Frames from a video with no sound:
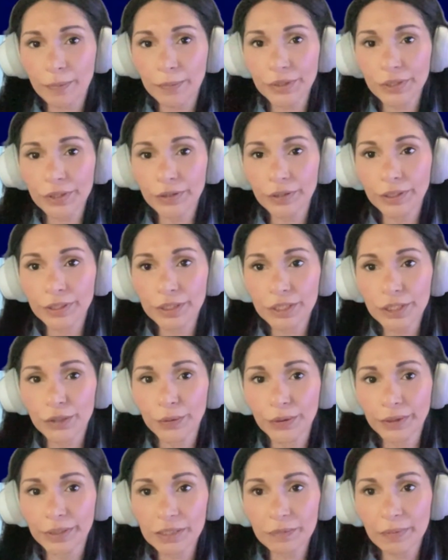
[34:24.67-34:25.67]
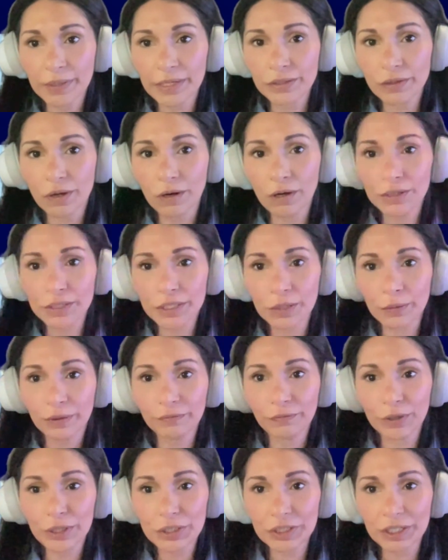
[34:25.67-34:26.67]
opportunities too in this space also,
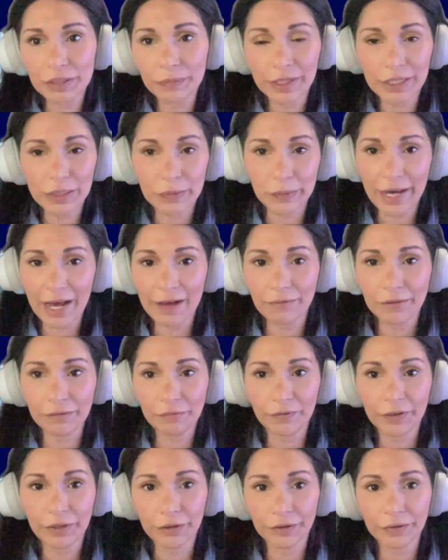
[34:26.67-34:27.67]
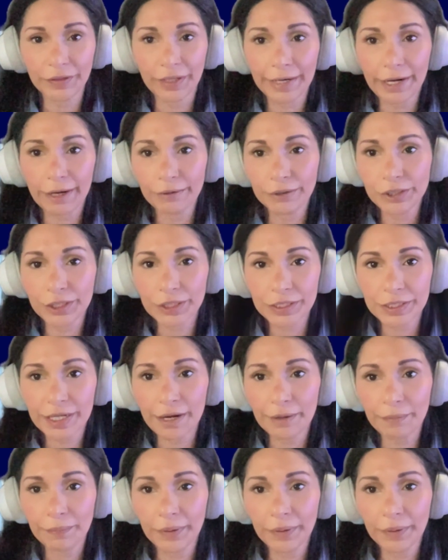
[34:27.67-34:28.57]
unfortunately, because we haven't figured that out just yet.